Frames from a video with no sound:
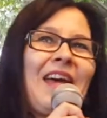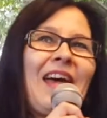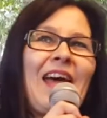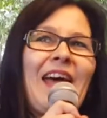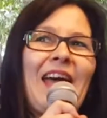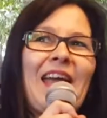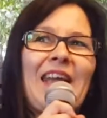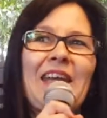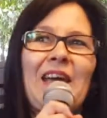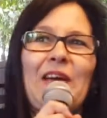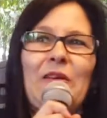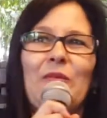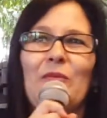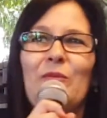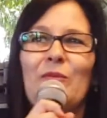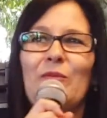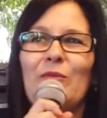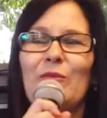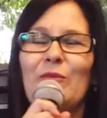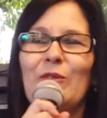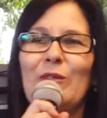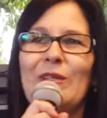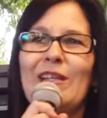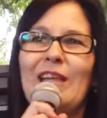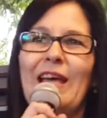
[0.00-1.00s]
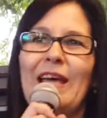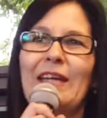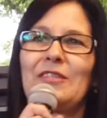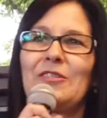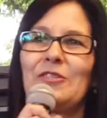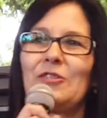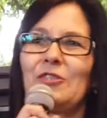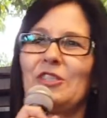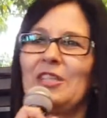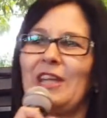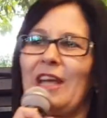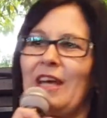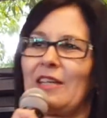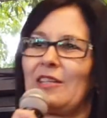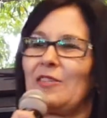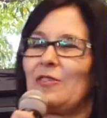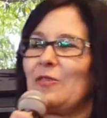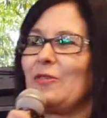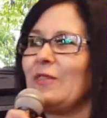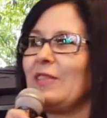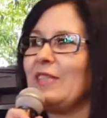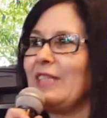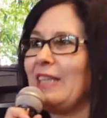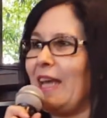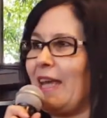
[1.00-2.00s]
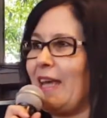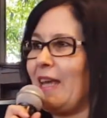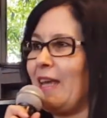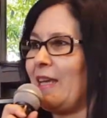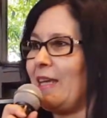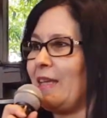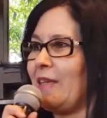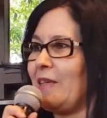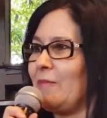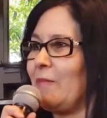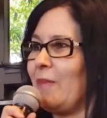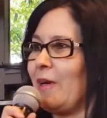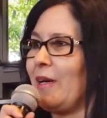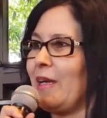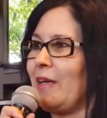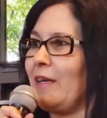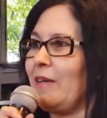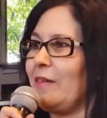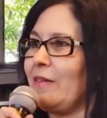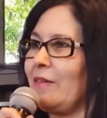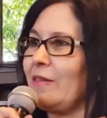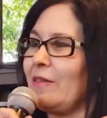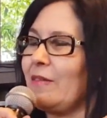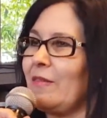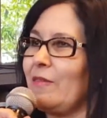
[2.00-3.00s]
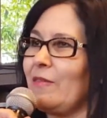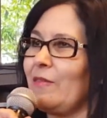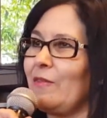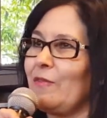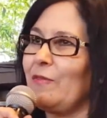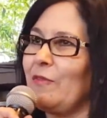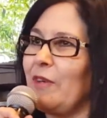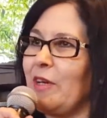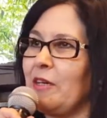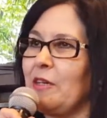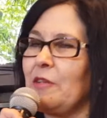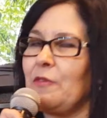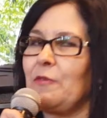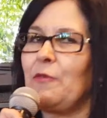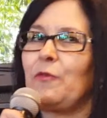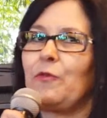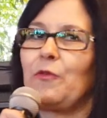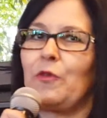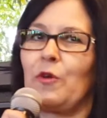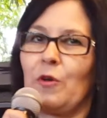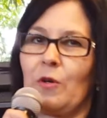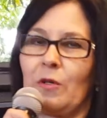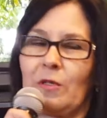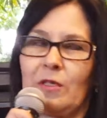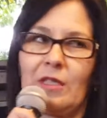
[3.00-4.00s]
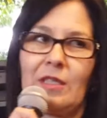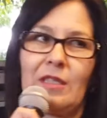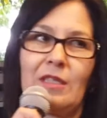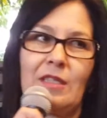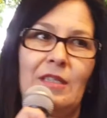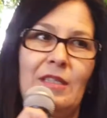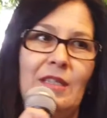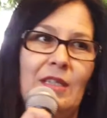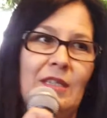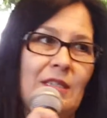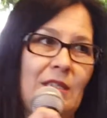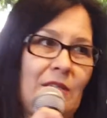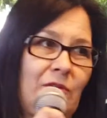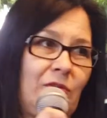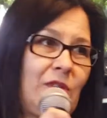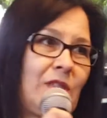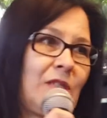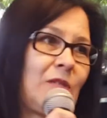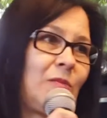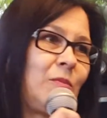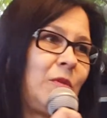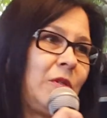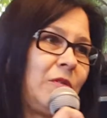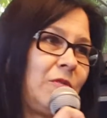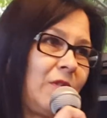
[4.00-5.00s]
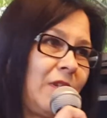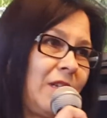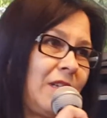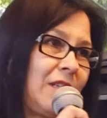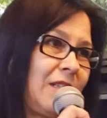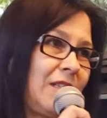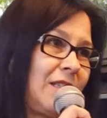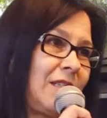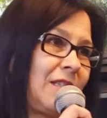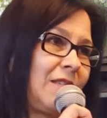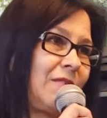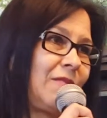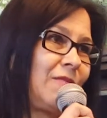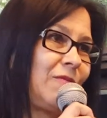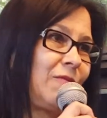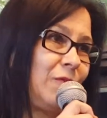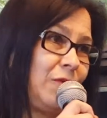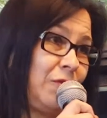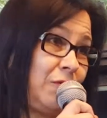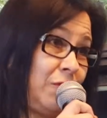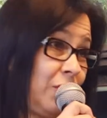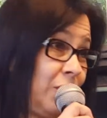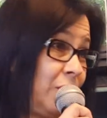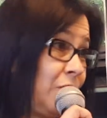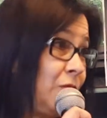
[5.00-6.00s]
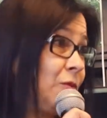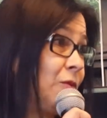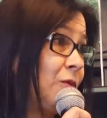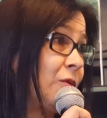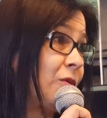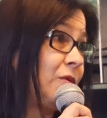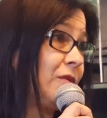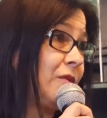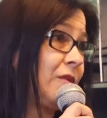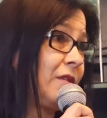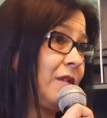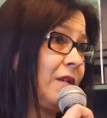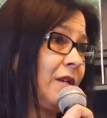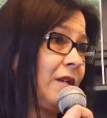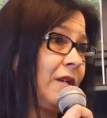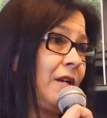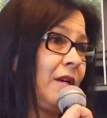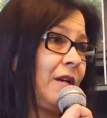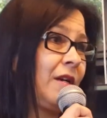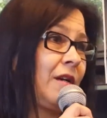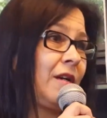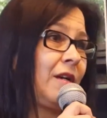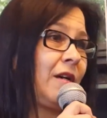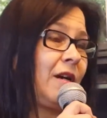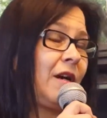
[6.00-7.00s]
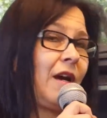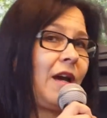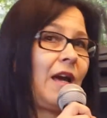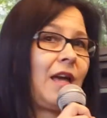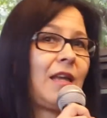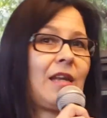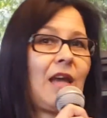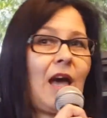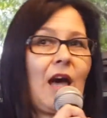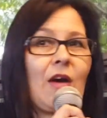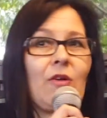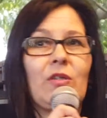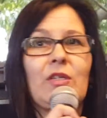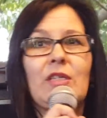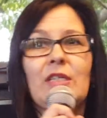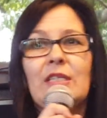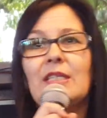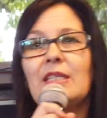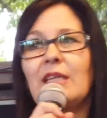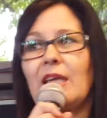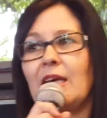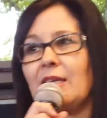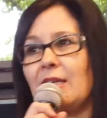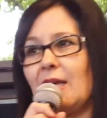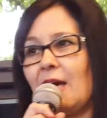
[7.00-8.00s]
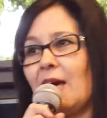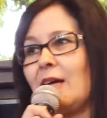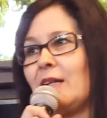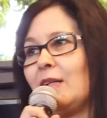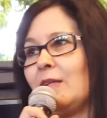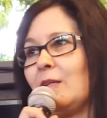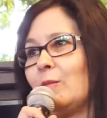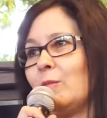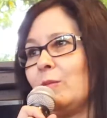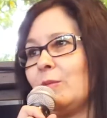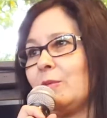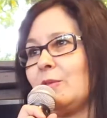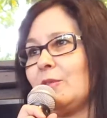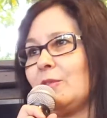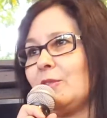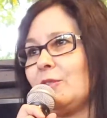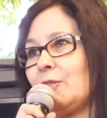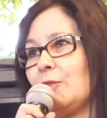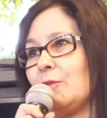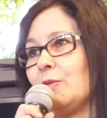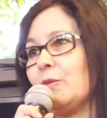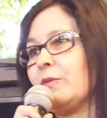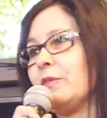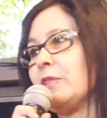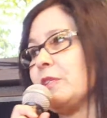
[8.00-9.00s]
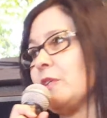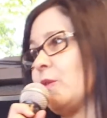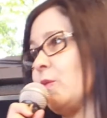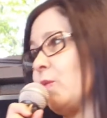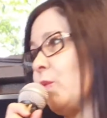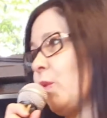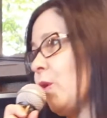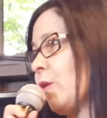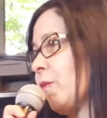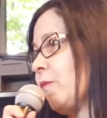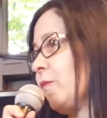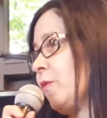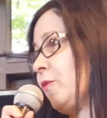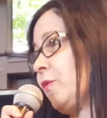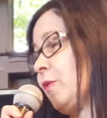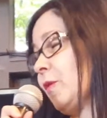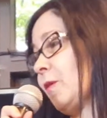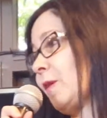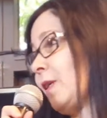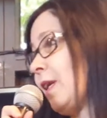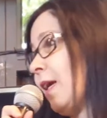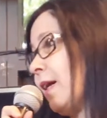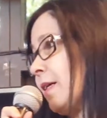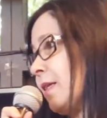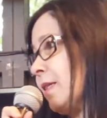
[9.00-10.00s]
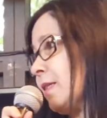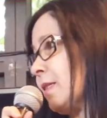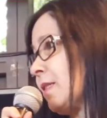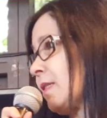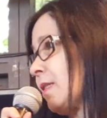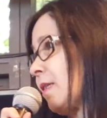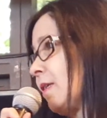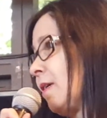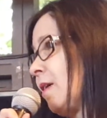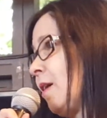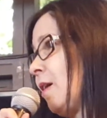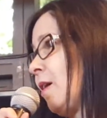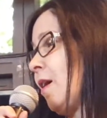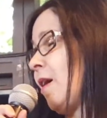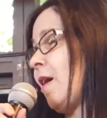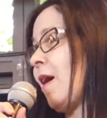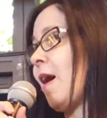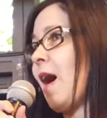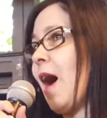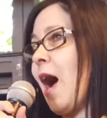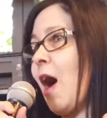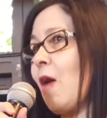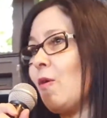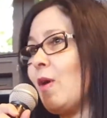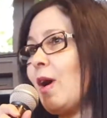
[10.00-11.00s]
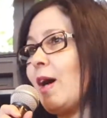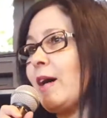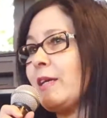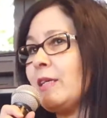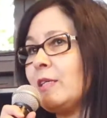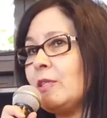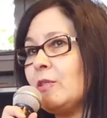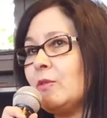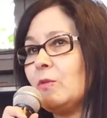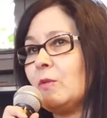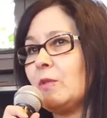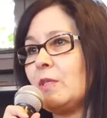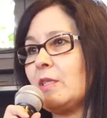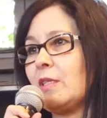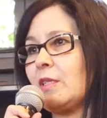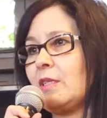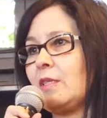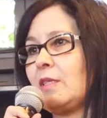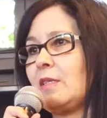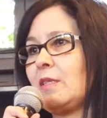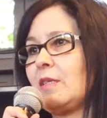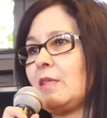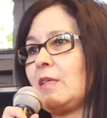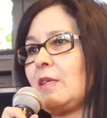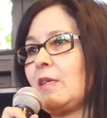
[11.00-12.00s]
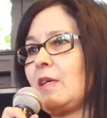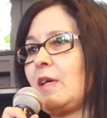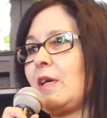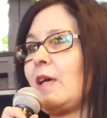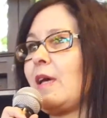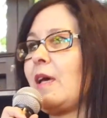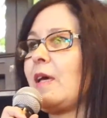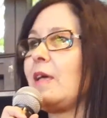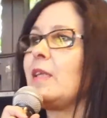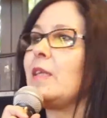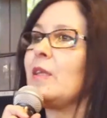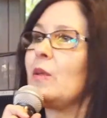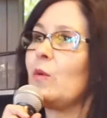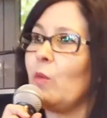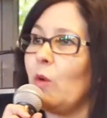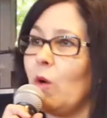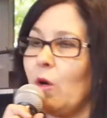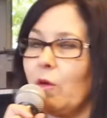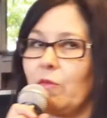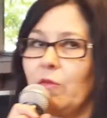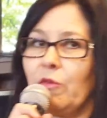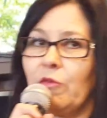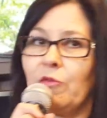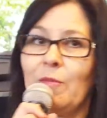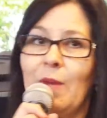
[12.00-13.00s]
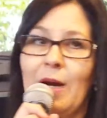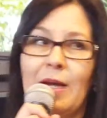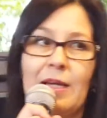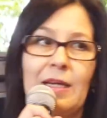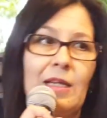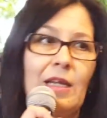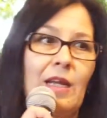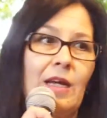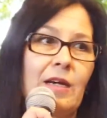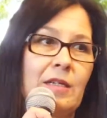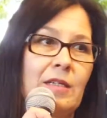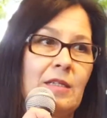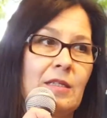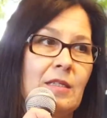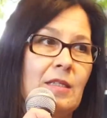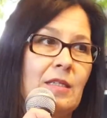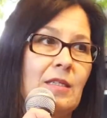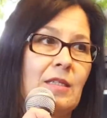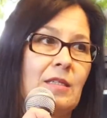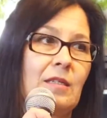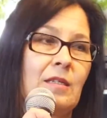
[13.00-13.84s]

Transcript: And I would like to share today my very first near-death experience with you, and how this can help you in your work with your clients, how I use it in the work with my clients.